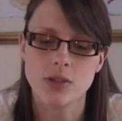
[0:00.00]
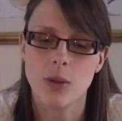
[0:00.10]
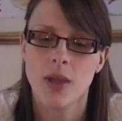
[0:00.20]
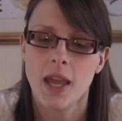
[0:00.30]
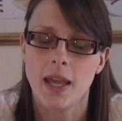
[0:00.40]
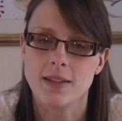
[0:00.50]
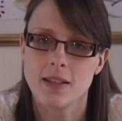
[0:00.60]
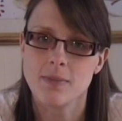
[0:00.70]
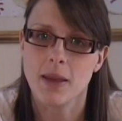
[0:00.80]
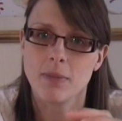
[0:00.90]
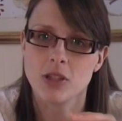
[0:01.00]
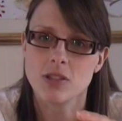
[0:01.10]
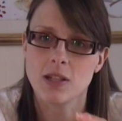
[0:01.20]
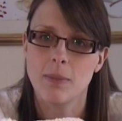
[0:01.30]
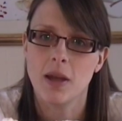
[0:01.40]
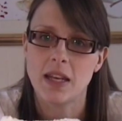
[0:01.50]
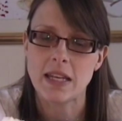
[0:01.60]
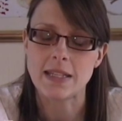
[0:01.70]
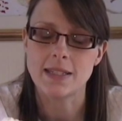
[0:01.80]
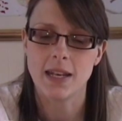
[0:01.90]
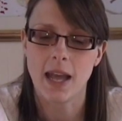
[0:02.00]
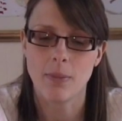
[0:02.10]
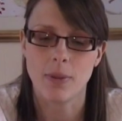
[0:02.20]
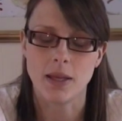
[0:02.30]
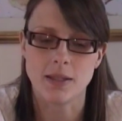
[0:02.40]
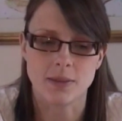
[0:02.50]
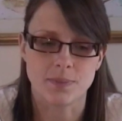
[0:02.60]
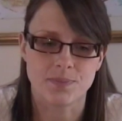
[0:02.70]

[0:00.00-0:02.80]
so it does make much slimmer, neater nappies.